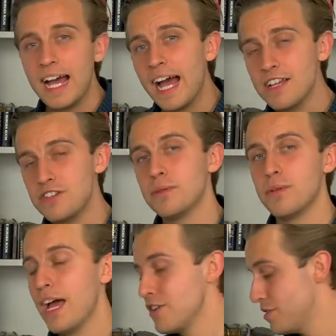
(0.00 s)
As
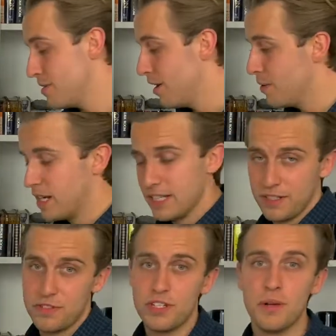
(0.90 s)
you know, and as
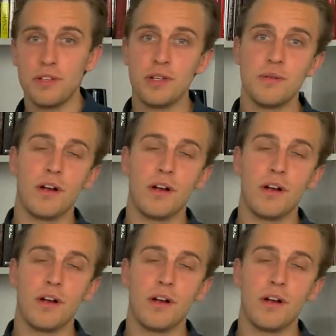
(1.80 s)
I've shown you,